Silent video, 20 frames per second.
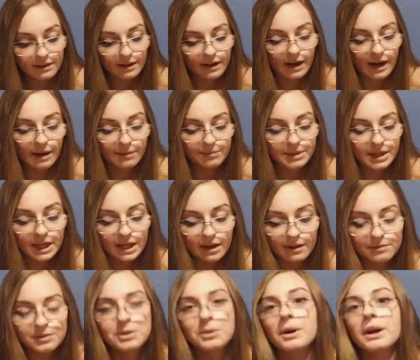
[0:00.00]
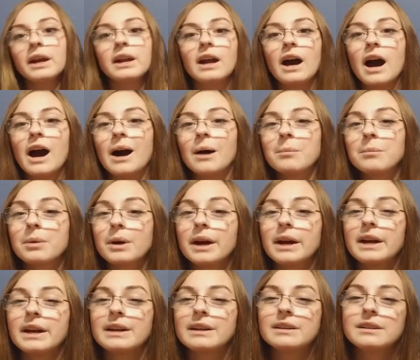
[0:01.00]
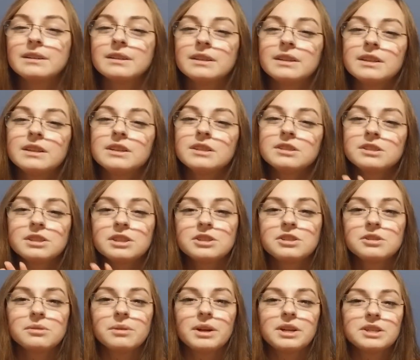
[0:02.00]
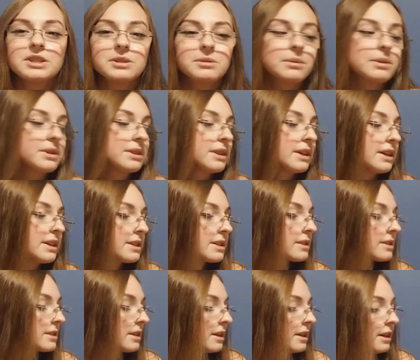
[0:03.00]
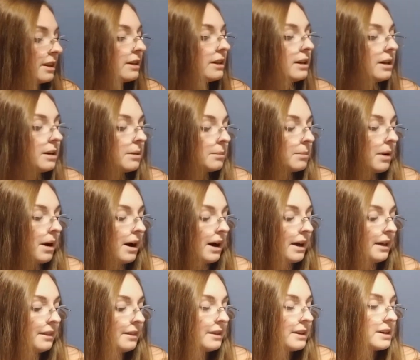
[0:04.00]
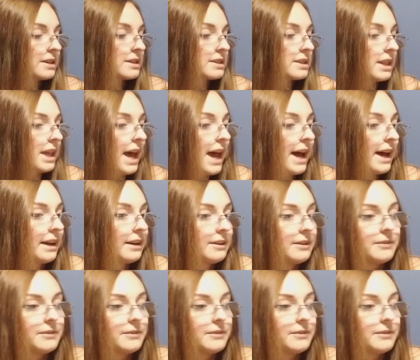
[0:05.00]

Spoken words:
I'm thinking of doing an ombre situation with this, but there's that.